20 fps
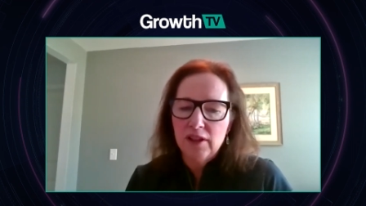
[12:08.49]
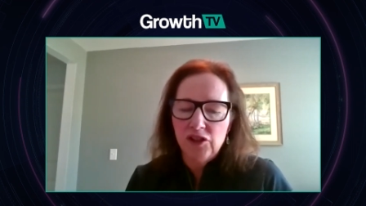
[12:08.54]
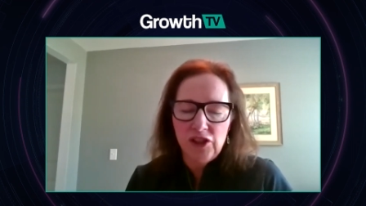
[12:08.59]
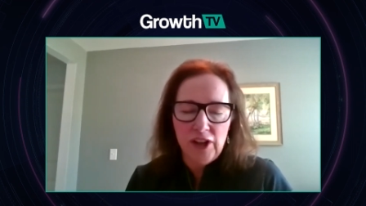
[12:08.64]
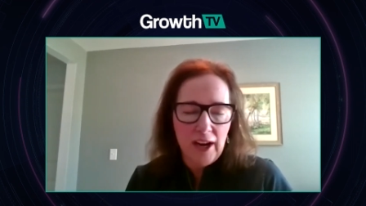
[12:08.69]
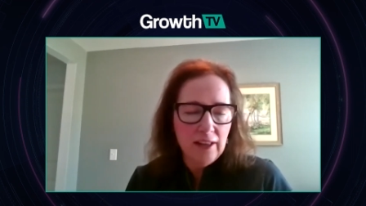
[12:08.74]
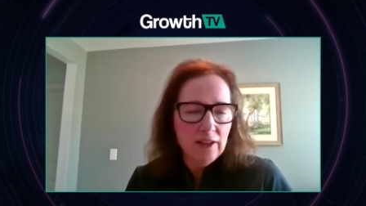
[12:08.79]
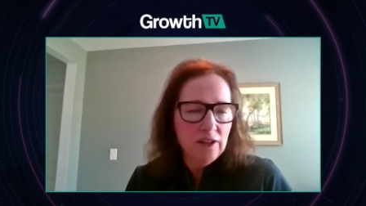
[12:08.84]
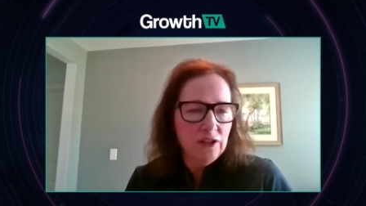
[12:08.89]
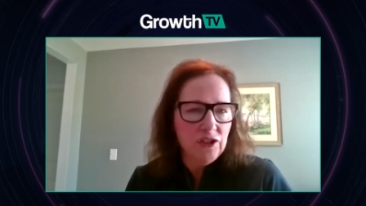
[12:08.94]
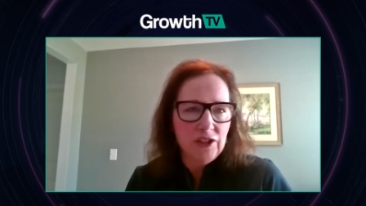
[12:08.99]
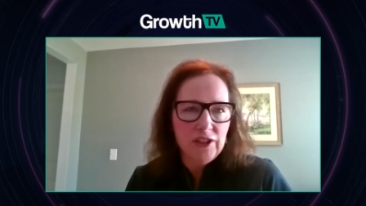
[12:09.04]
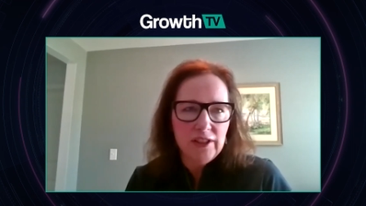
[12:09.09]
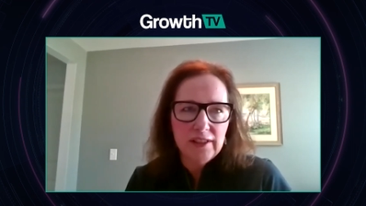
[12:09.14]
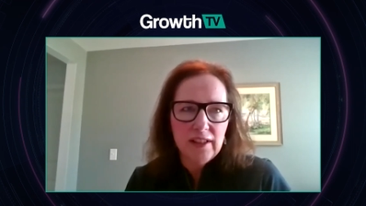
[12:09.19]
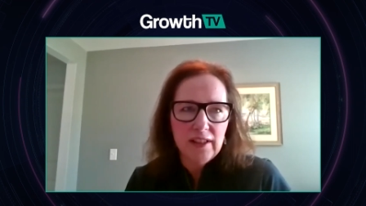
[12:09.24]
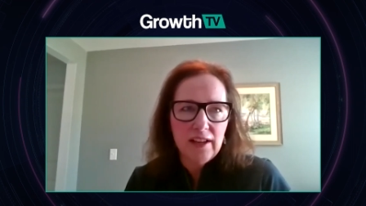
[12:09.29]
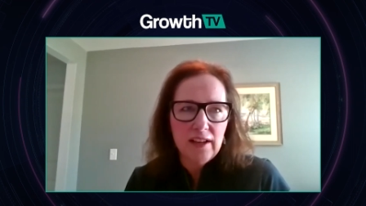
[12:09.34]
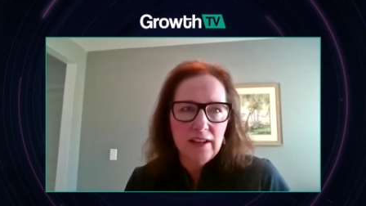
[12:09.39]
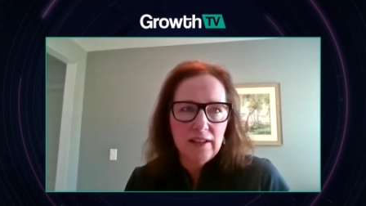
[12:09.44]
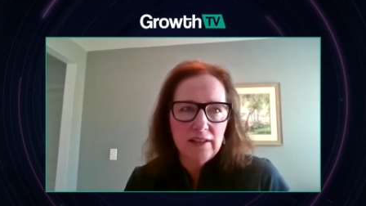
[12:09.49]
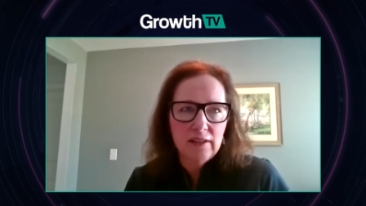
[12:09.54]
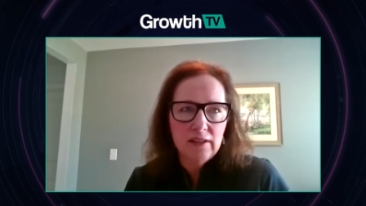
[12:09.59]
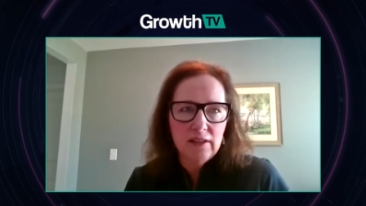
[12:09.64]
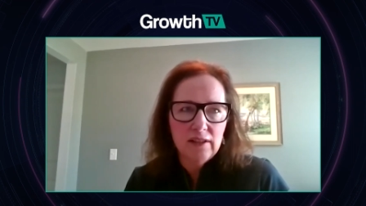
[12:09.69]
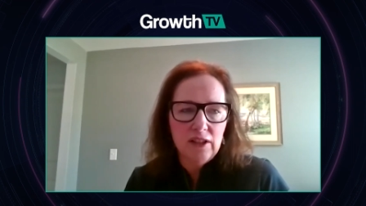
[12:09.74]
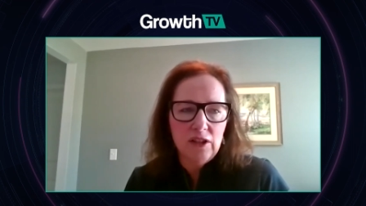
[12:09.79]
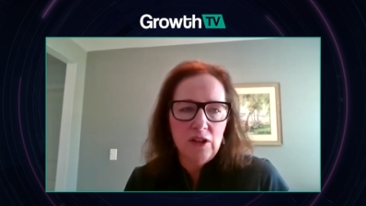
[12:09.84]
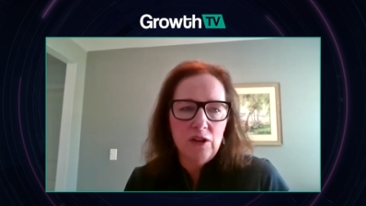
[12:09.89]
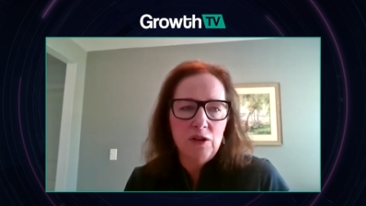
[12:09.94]
the challenges and
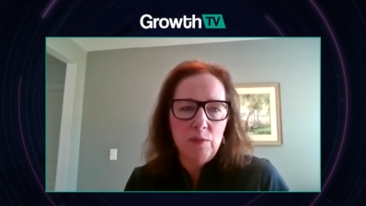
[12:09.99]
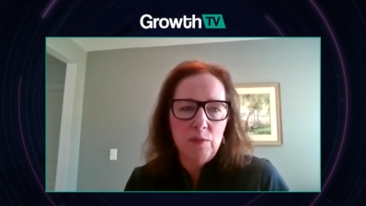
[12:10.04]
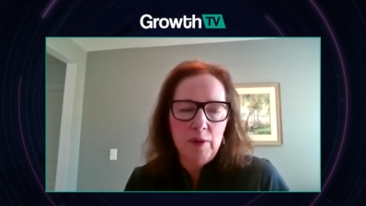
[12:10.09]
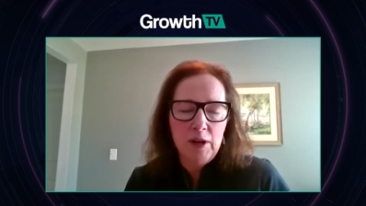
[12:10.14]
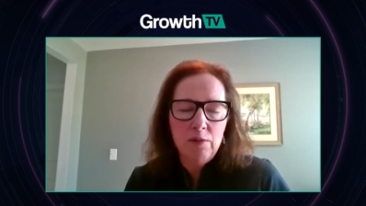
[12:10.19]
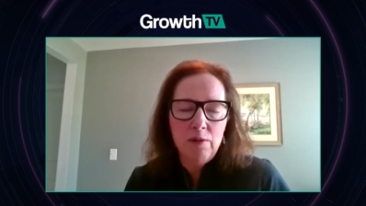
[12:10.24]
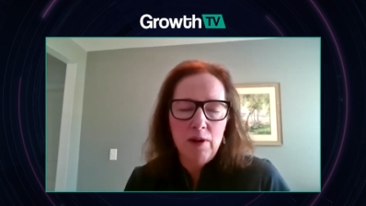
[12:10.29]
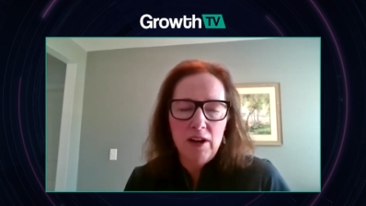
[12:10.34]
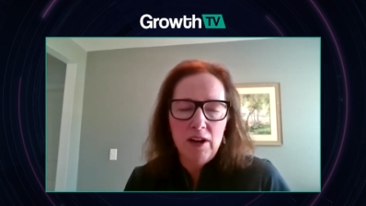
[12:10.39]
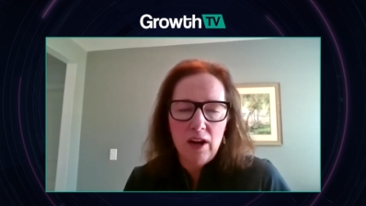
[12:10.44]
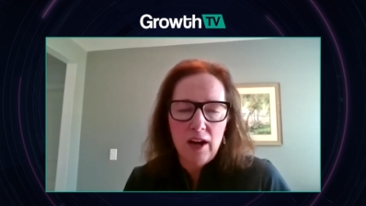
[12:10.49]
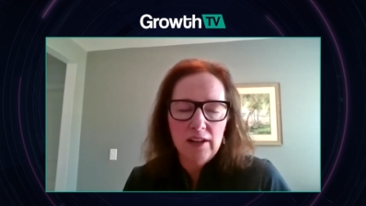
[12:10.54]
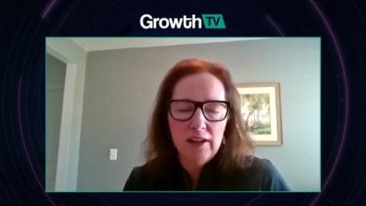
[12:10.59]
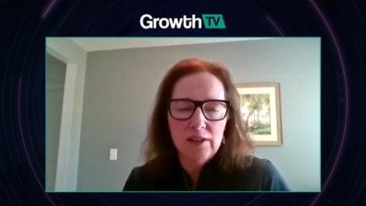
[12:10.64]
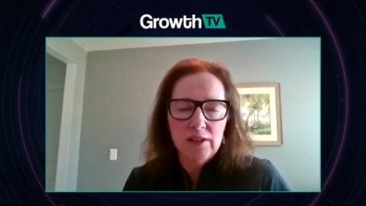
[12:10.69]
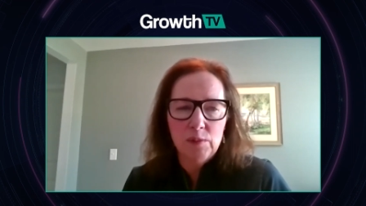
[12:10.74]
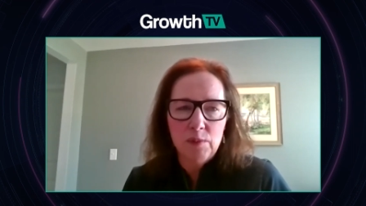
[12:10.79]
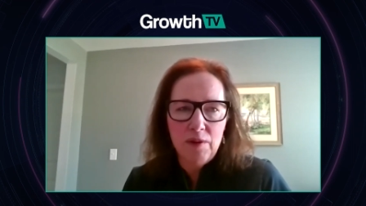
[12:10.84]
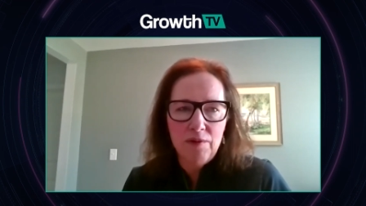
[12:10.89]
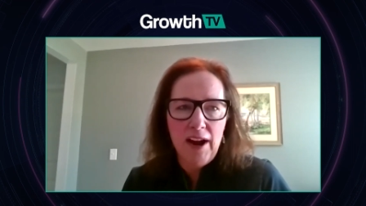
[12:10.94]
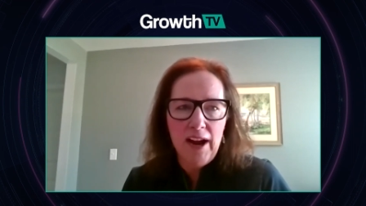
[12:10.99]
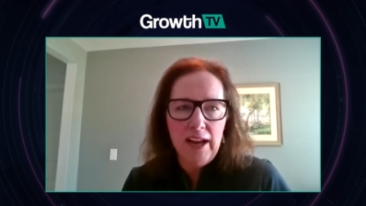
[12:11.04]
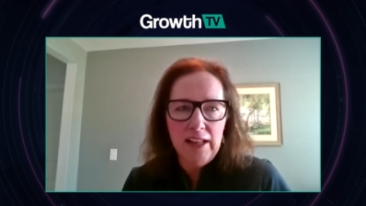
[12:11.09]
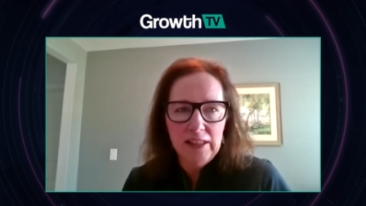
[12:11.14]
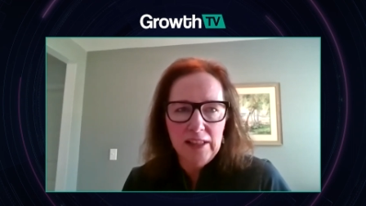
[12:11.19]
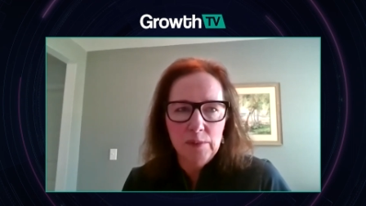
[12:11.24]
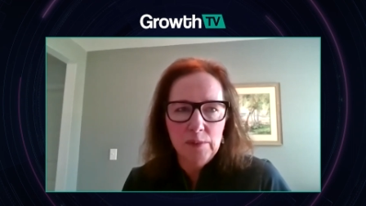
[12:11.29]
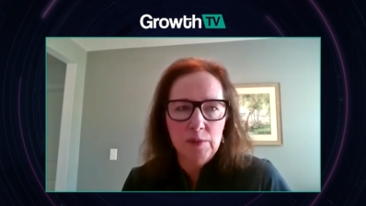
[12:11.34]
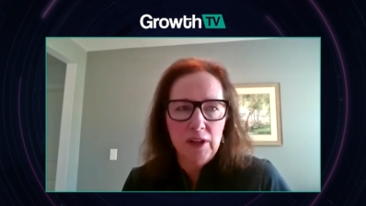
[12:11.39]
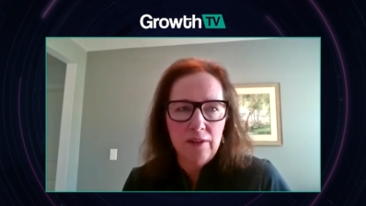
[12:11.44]
you know to be quite honest we've
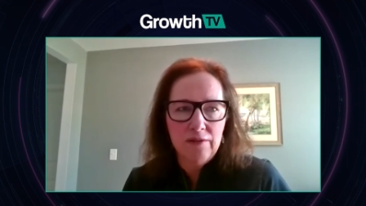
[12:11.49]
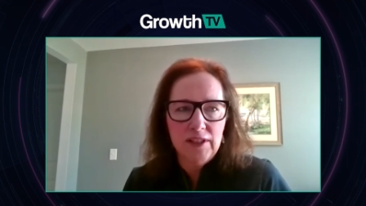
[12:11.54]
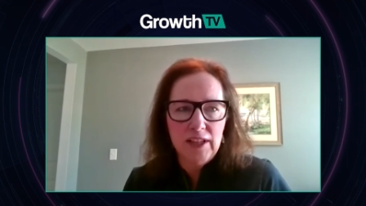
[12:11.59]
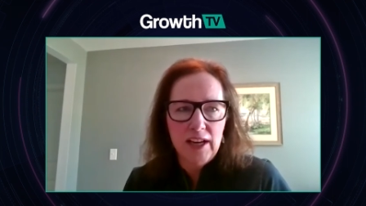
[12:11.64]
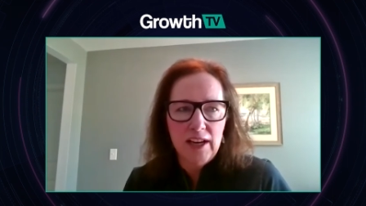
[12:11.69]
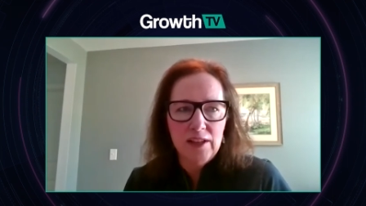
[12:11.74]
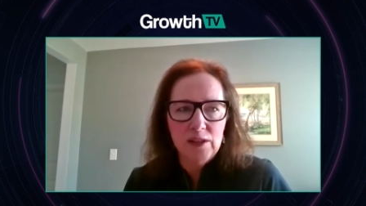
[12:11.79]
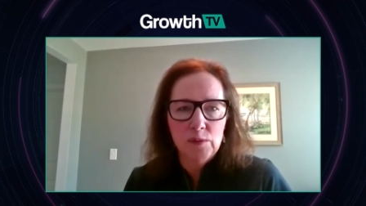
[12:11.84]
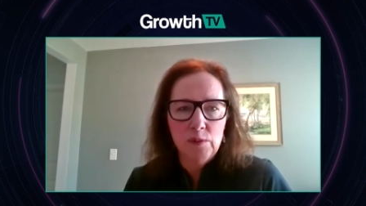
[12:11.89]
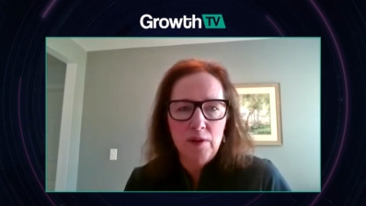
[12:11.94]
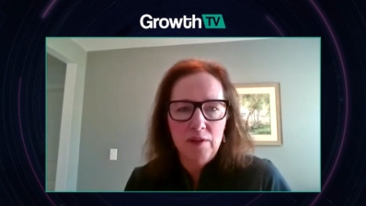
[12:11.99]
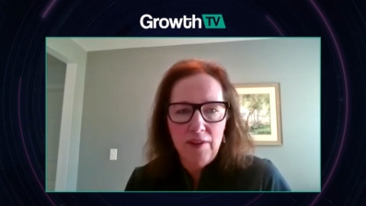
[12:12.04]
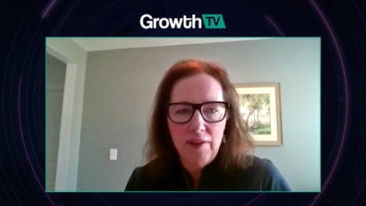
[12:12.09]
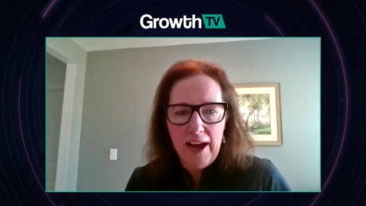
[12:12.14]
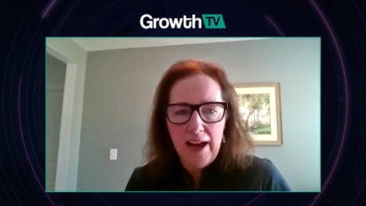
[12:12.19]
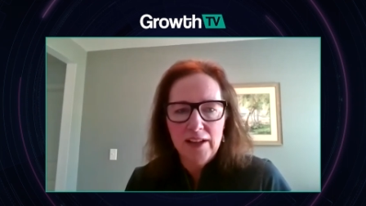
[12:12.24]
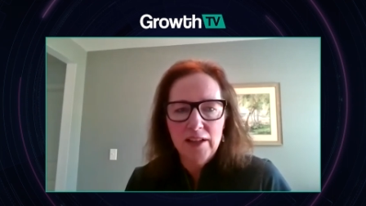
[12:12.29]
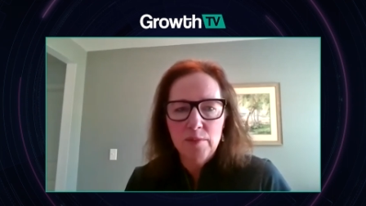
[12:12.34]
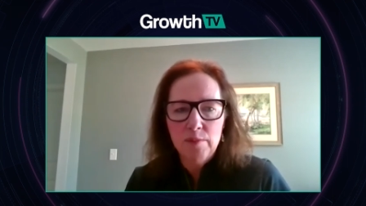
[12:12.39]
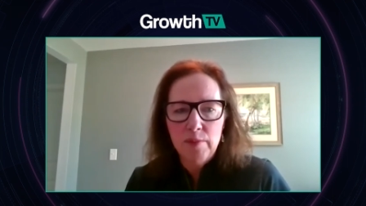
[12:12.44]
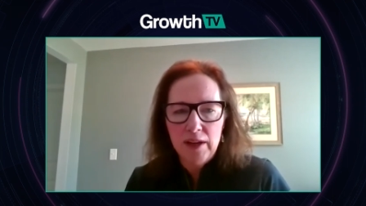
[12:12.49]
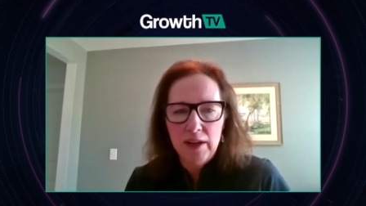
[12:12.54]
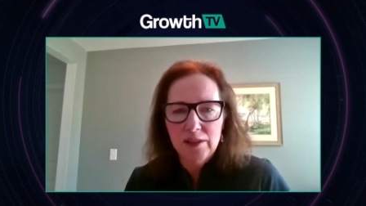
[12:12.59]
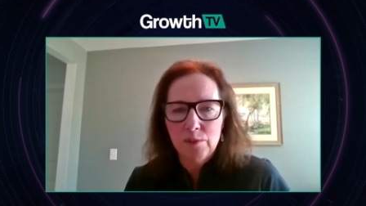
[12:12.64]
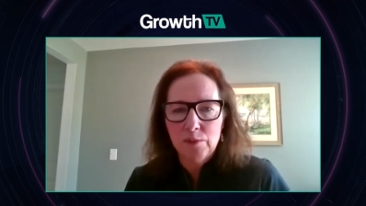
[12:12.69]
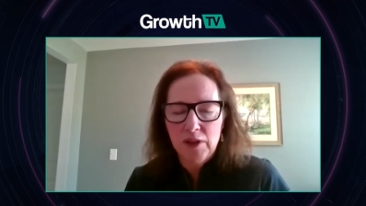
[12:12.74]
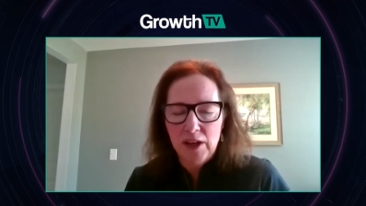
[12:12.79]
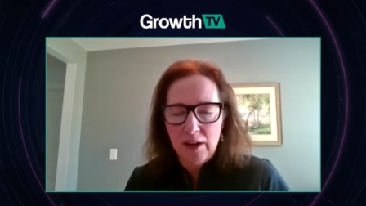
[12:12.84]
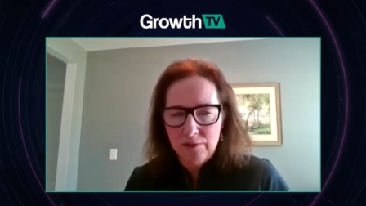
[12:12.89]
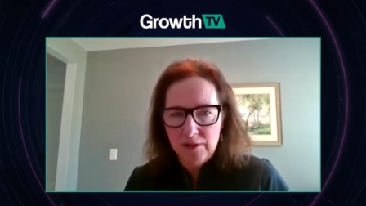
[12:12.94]
had some tough days we've had to make
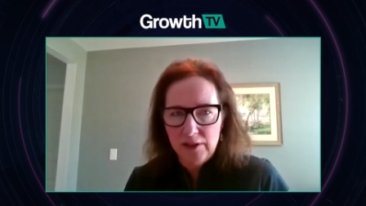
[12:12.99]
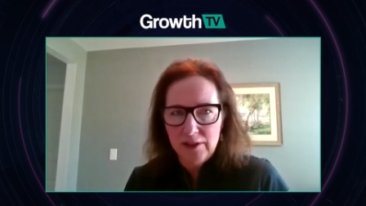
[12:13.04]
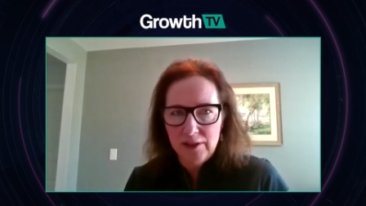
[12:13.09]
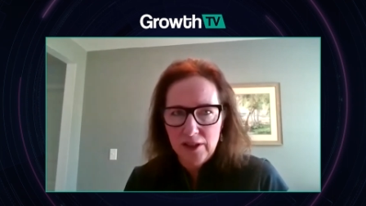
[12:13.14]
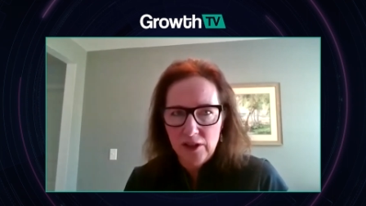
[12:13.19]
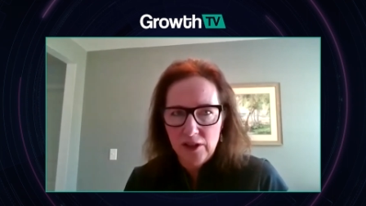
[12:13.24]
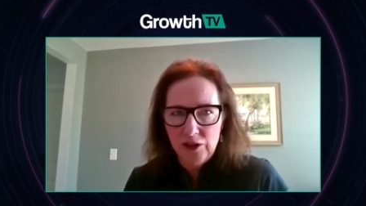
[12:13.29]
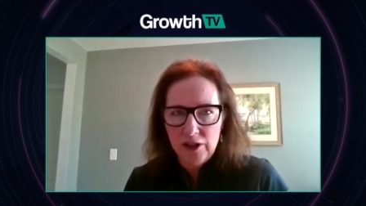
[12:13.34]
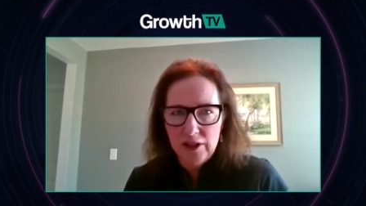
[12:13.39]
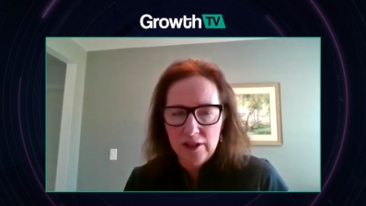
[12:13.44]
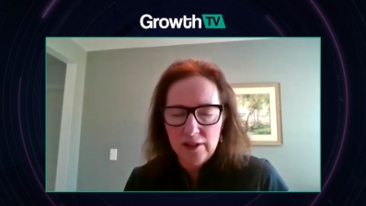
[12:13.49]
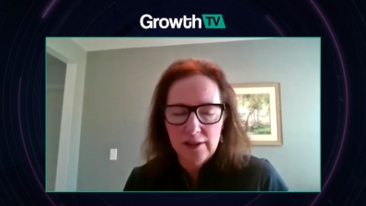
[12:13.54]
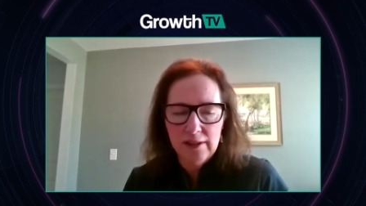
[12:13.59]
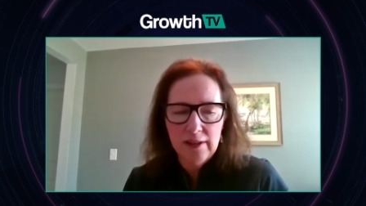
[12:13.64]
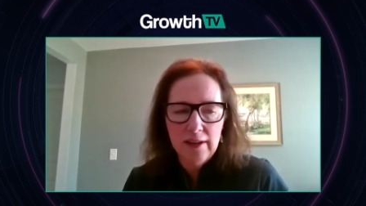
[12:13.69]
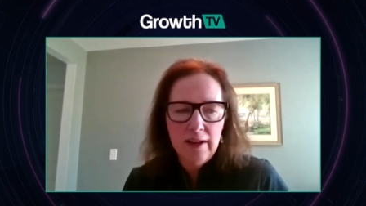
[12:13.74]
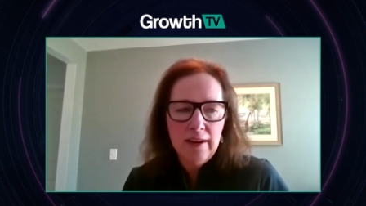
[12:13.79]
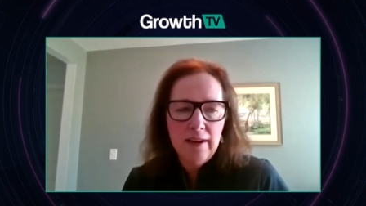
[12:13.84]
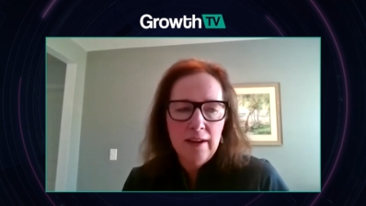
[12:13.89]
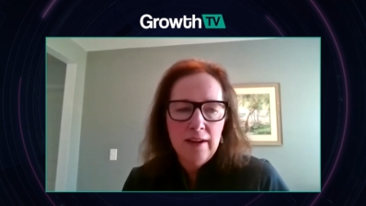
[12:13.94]
some tough decisions